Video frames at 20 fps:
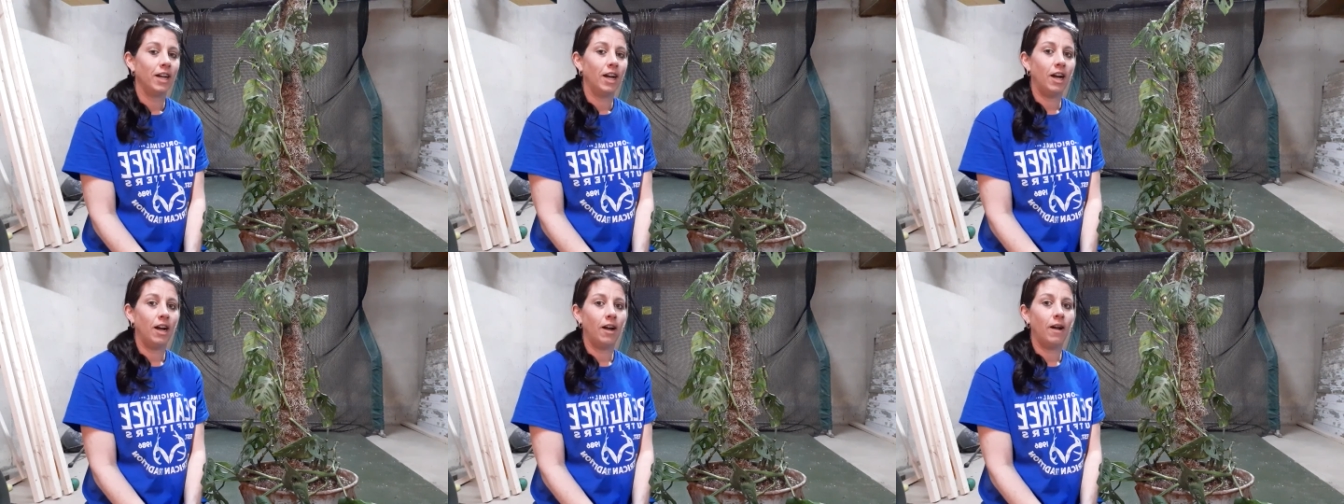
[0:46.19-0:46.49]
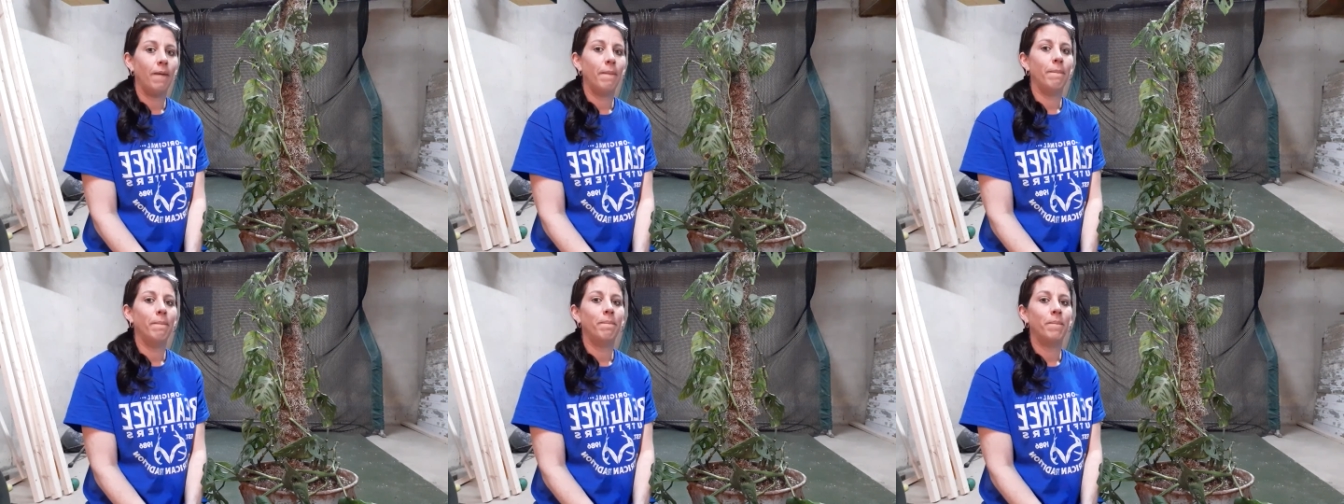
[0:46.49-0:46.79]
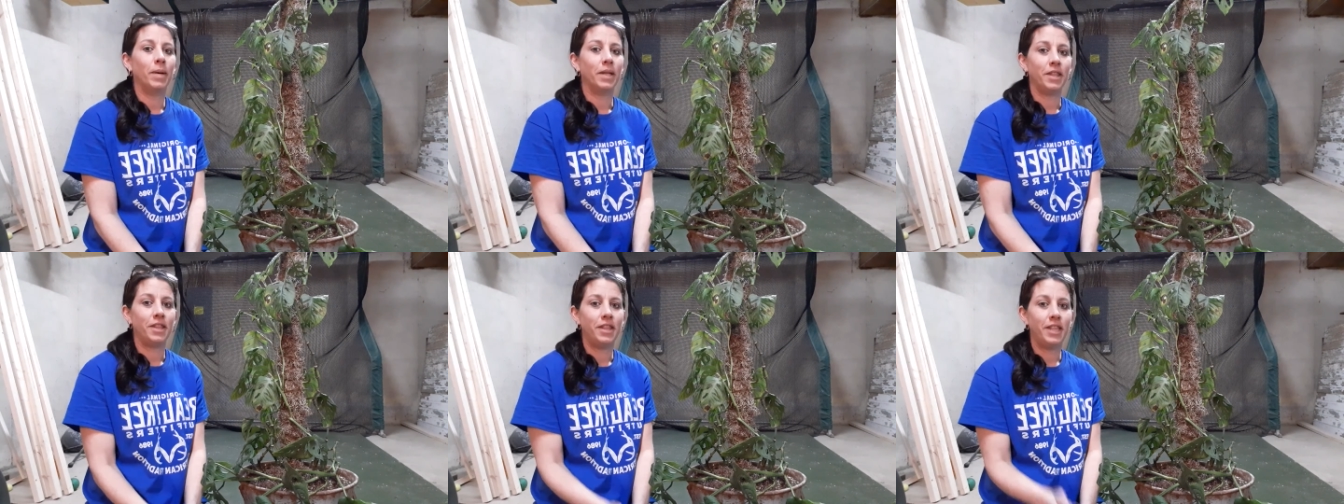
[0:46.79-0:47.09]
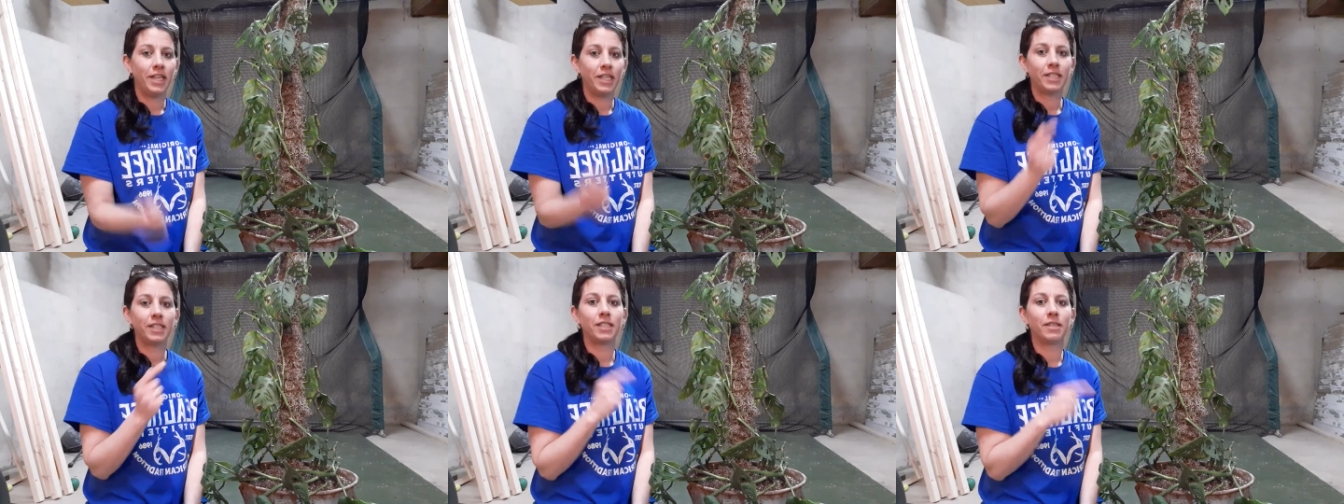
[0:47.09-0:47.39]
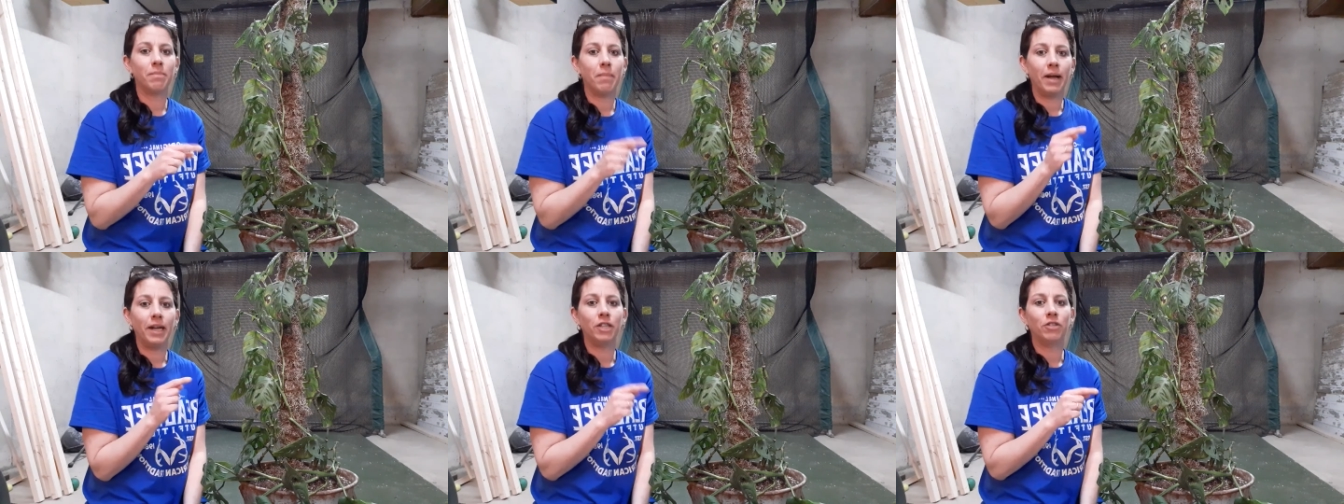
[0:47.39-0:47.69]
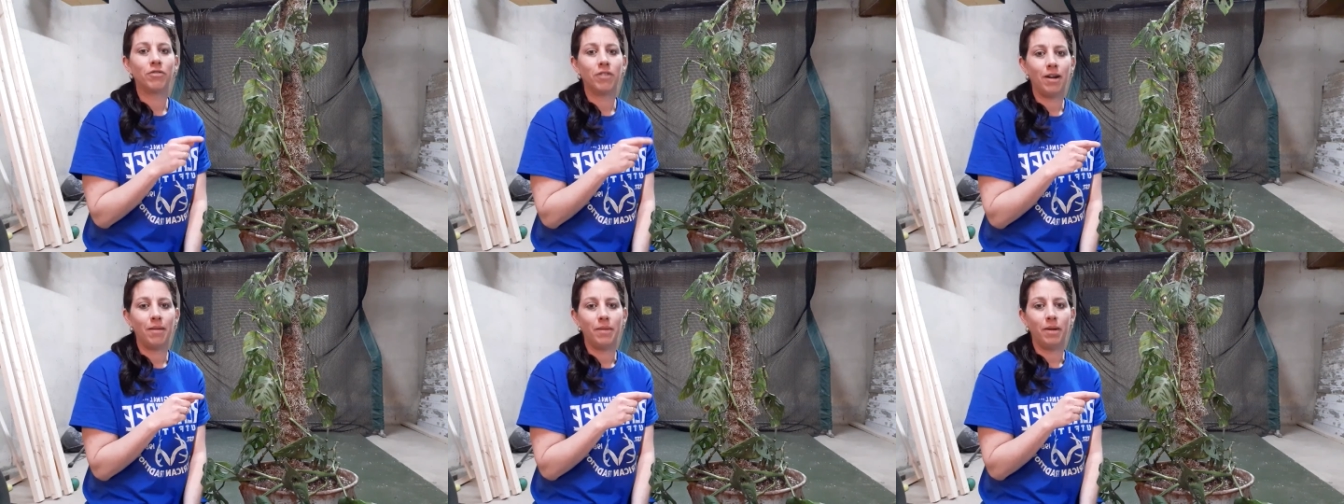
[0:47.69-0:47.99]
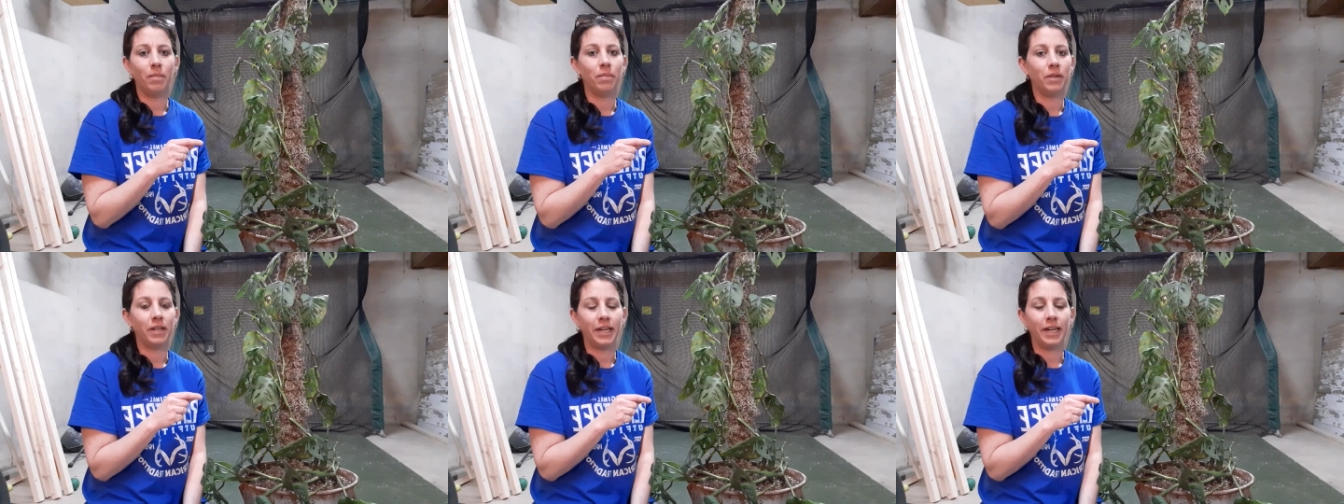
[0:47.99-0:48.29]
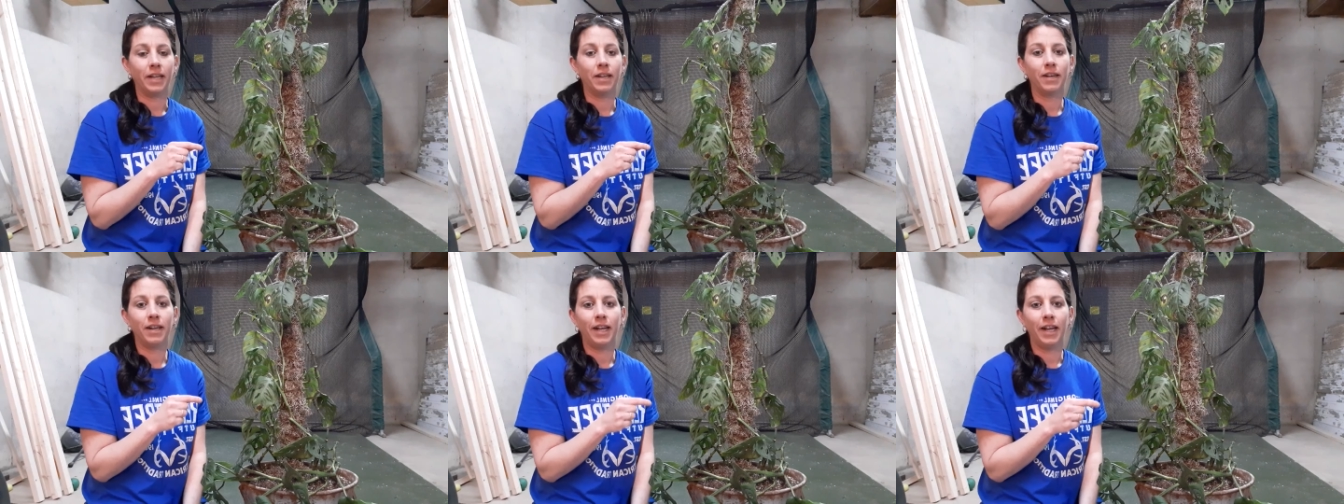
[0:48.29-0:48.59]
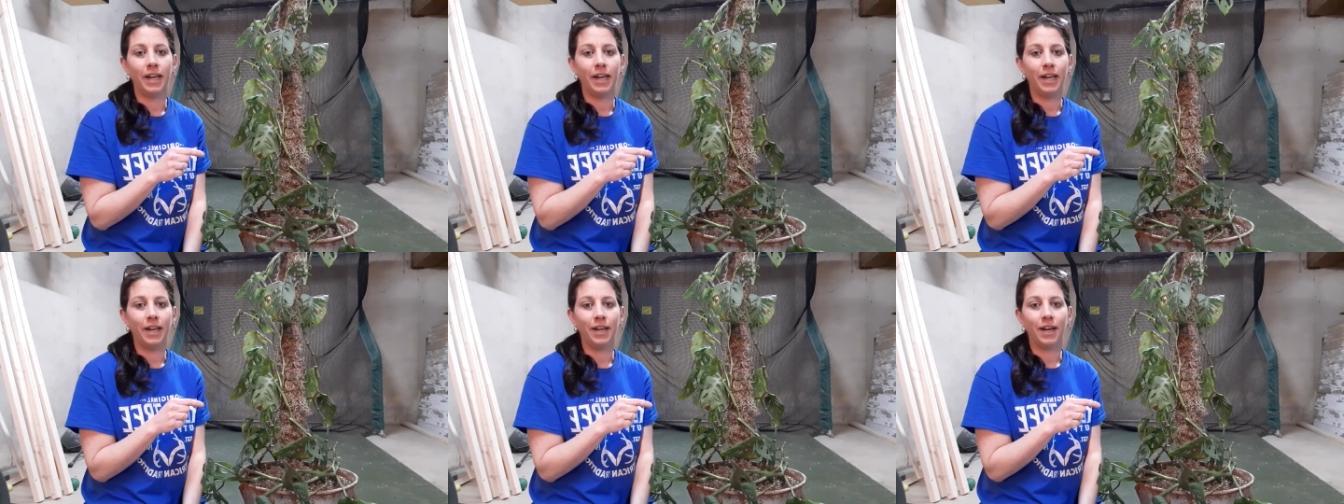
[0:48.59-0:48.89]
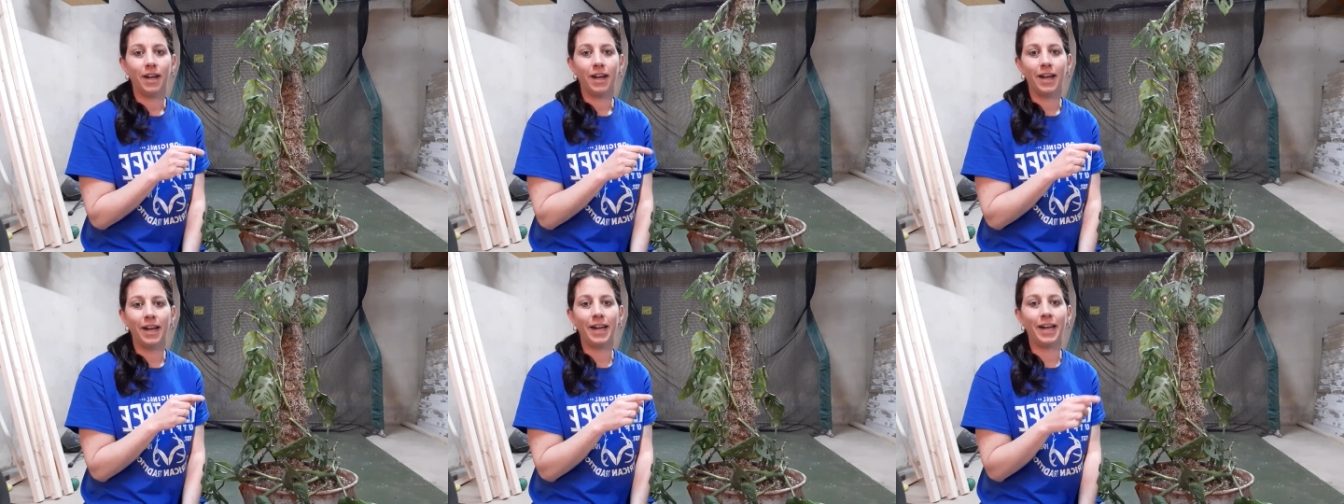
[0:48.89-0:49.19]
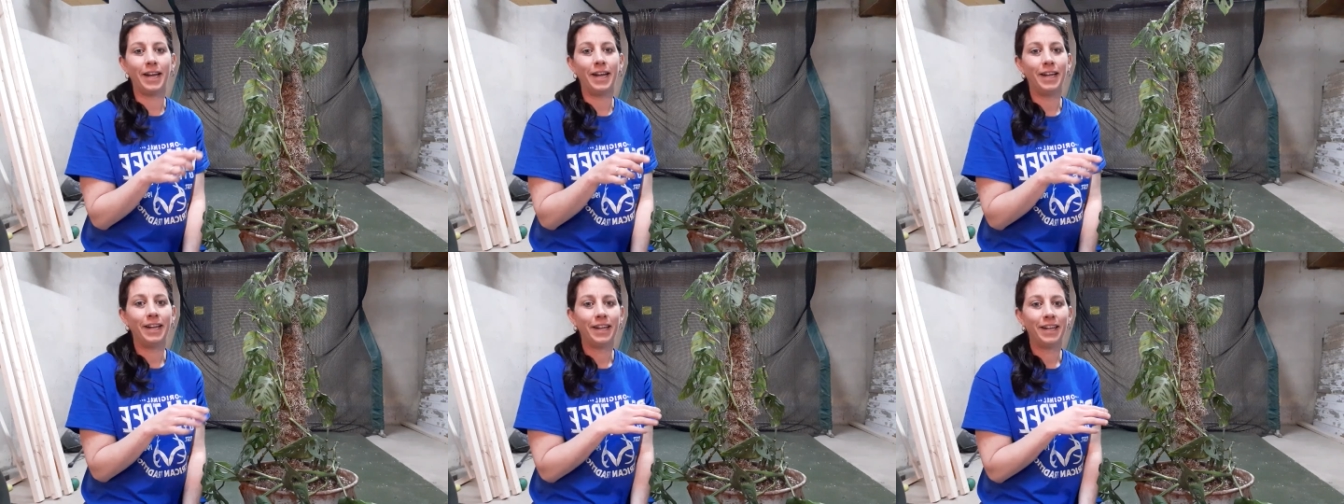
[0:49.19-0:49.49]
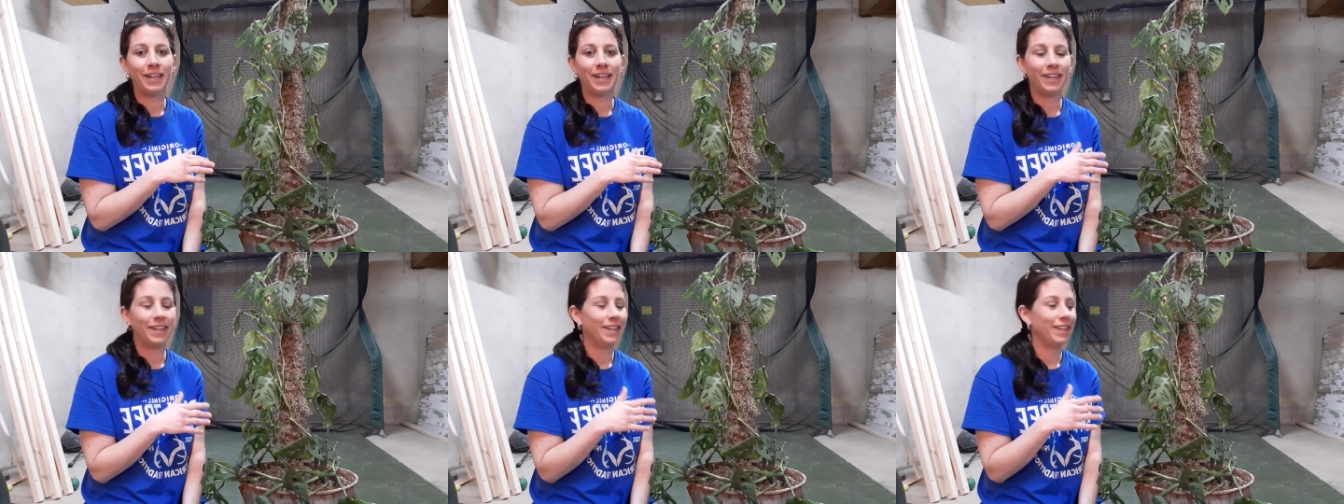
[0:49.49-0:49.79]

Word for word: Um, but this is my drama plant. And I,